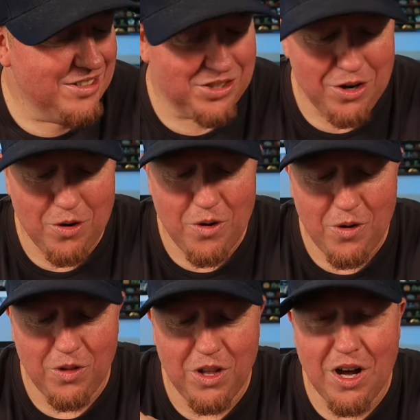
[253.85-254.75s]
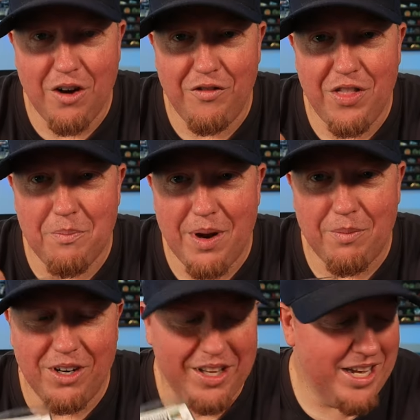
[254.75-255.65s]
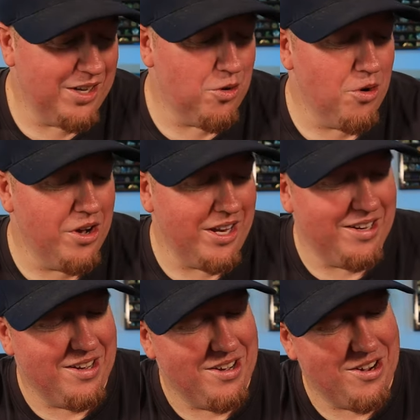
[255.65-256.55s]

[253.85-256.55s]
So, love the Memory Lane coin.